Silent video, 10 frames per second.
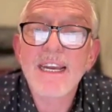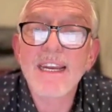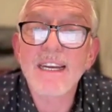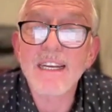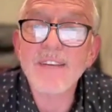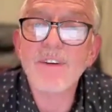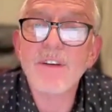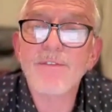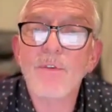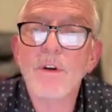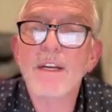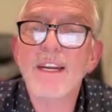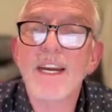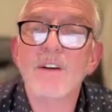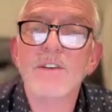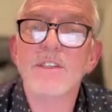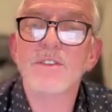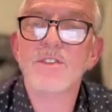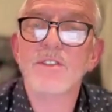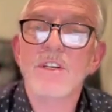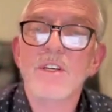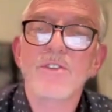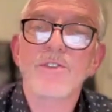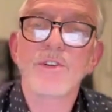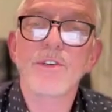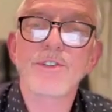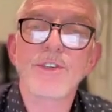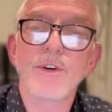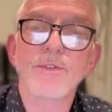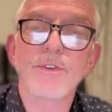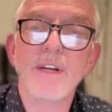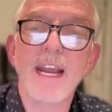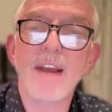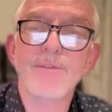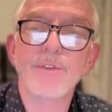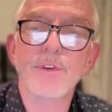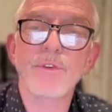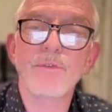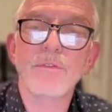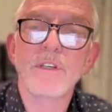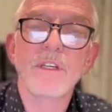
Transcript: and leave it for an inheritance to your children after you.